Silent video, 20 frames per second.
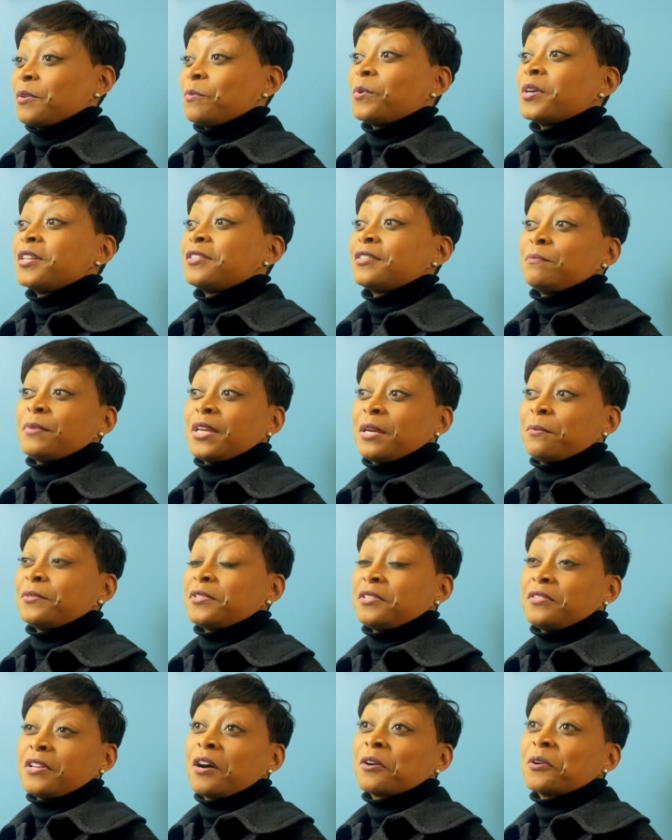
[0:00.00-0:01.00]
they want to be
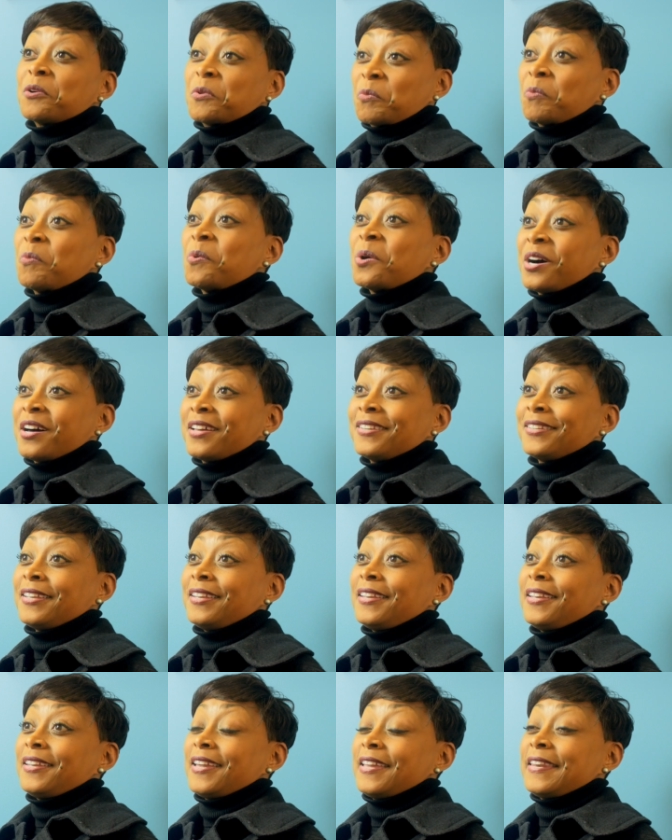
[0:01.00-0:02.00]
able to knock on
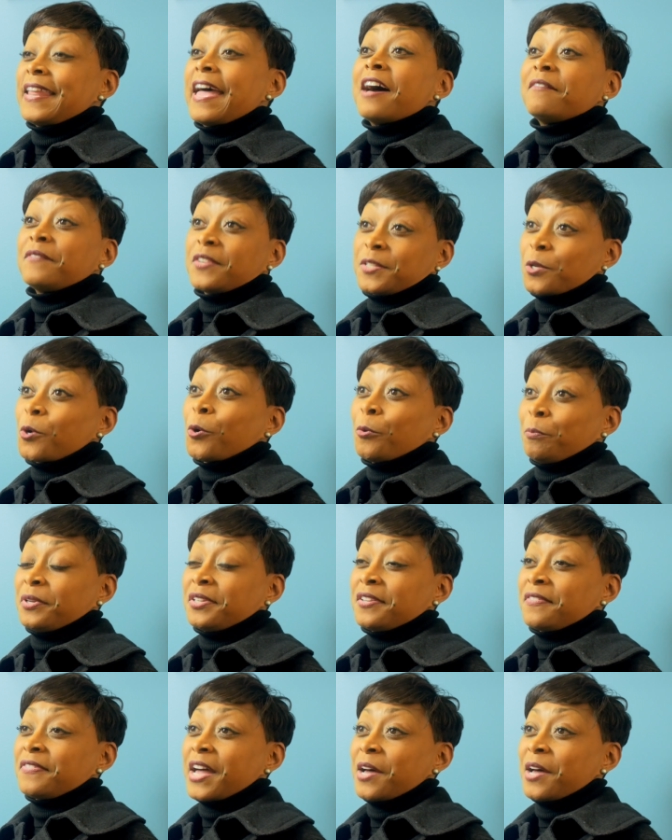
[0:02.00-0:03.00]
one and have us open a